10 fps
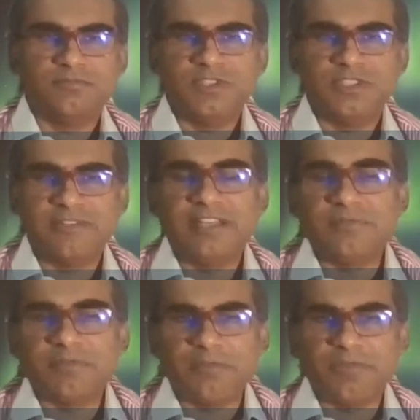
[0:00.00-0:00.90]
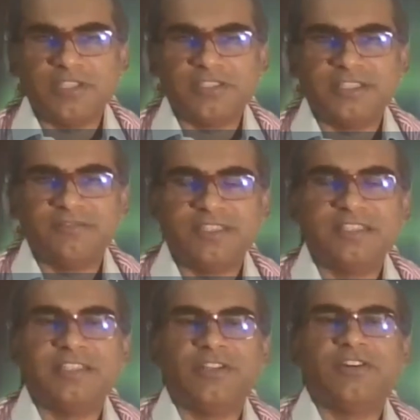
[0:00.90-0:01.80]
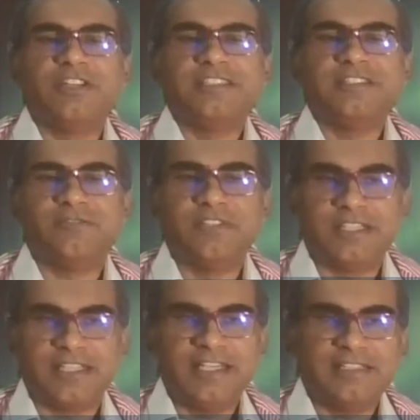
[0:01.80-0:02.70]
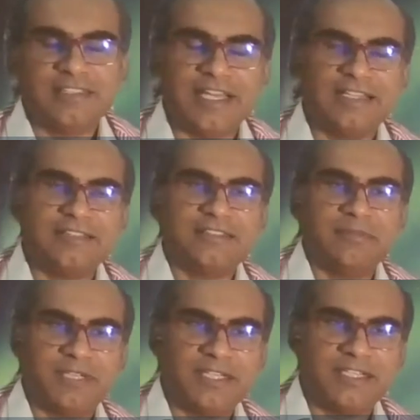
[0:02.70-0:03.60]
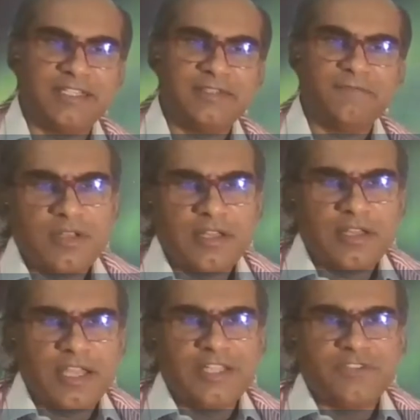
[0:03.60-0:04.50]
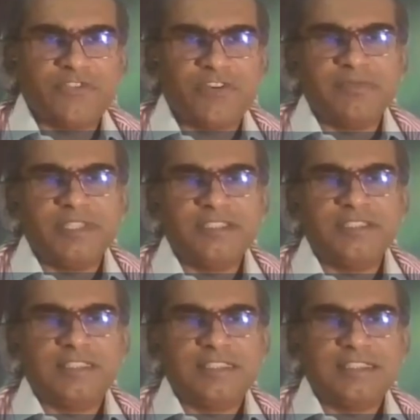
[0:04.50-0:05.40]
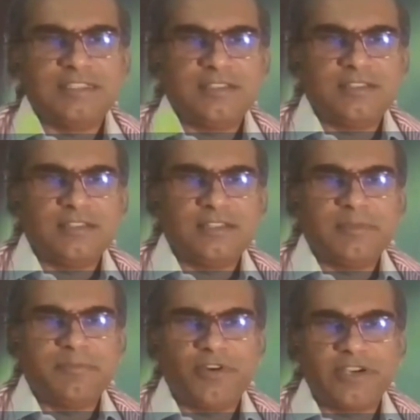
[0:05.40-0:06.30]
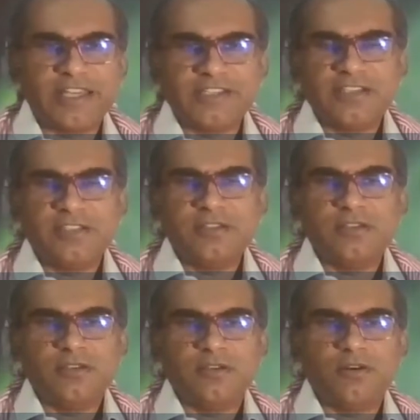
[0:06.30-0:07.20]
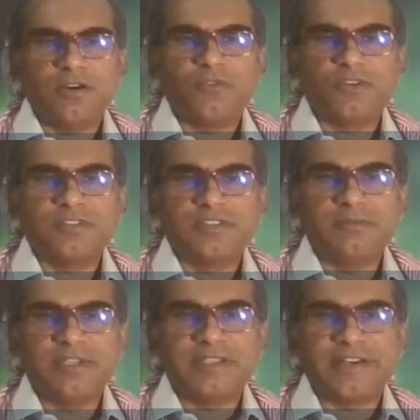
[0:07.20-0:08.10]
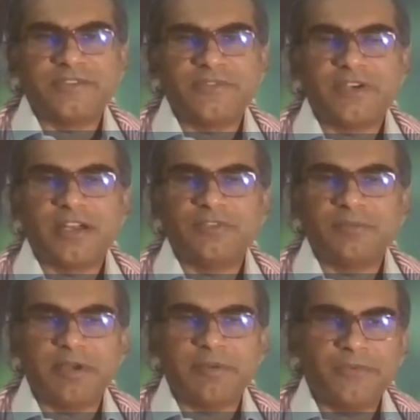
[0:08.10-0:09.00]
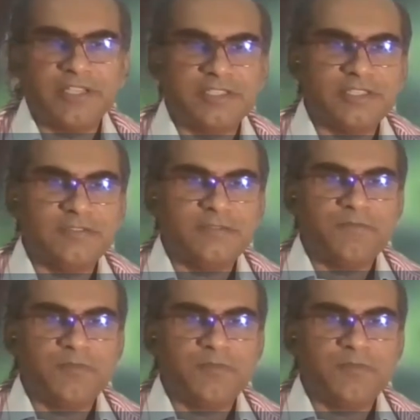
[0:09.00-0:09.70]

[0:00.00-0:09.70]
civilian population with the knowledge of the attack, that is the murder, enslavement, deportation, or forcible transfer of the population,